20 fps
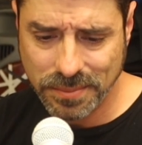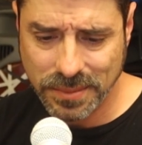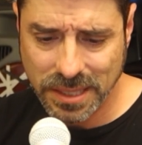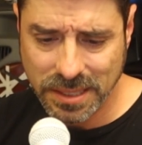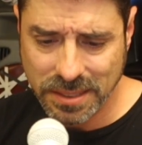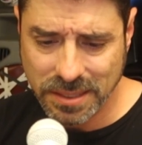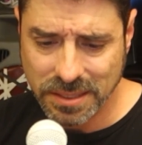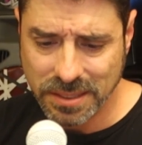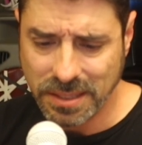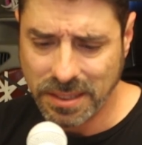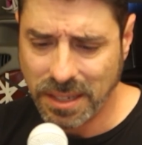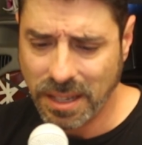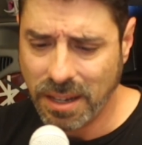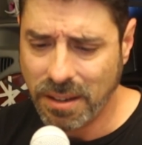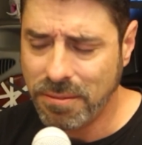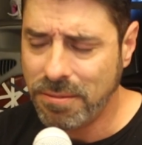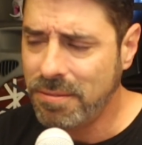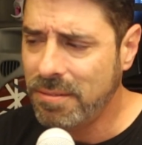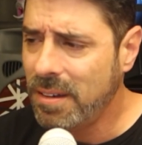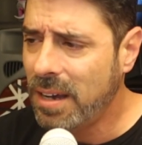This is
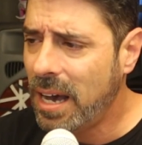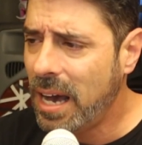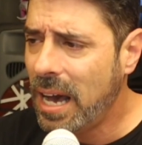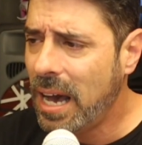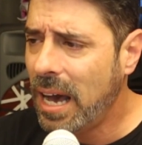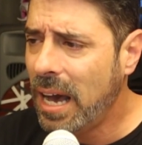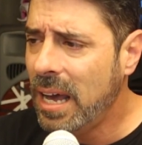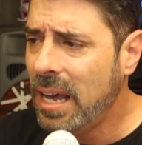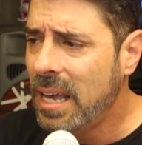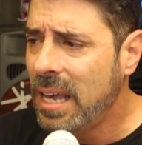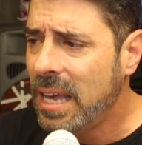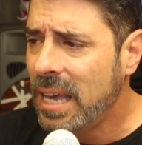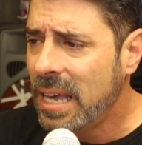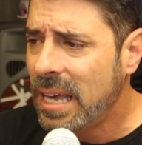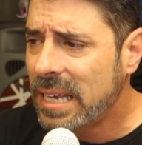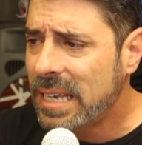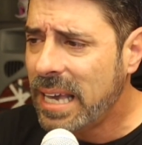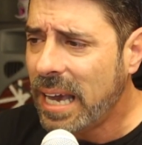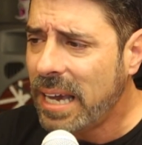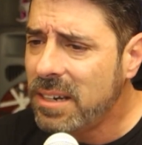enough.
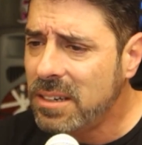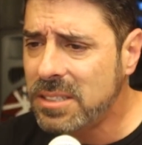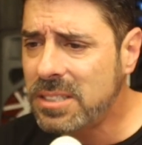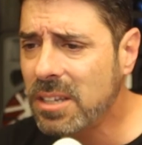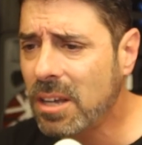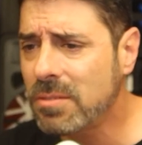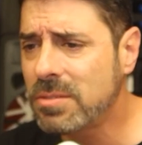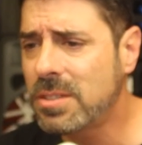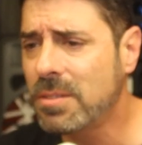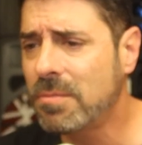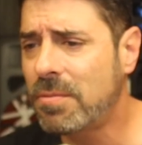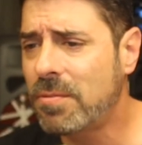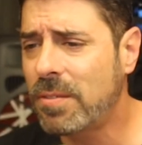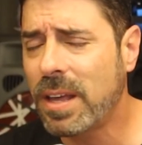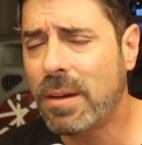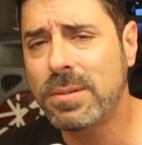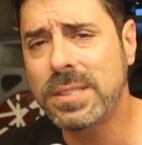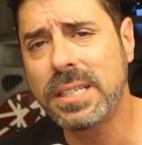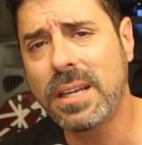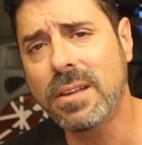Get yourself some,
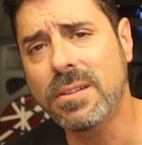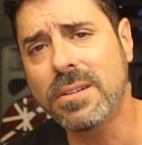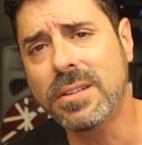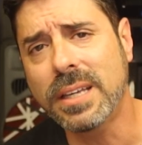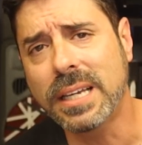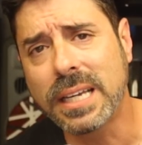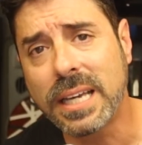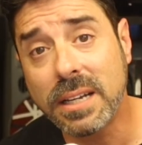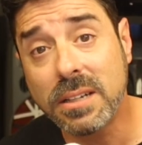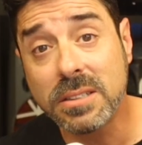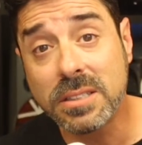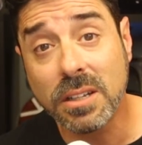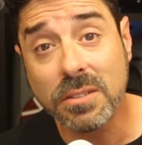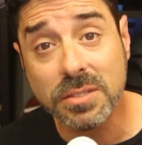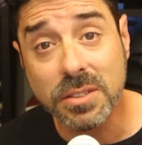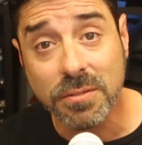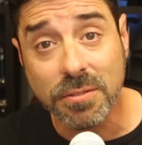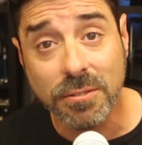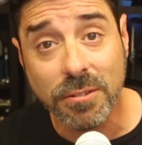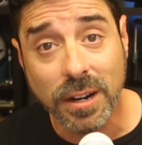that was the other thing. Get yourself
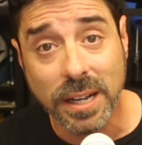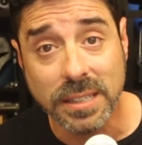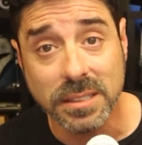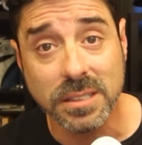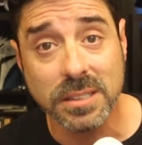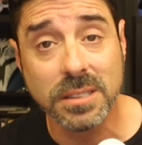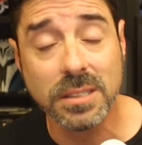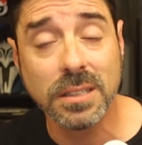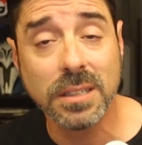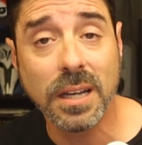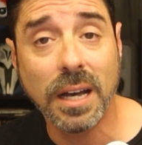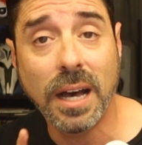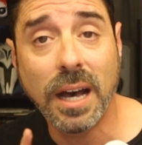some friends.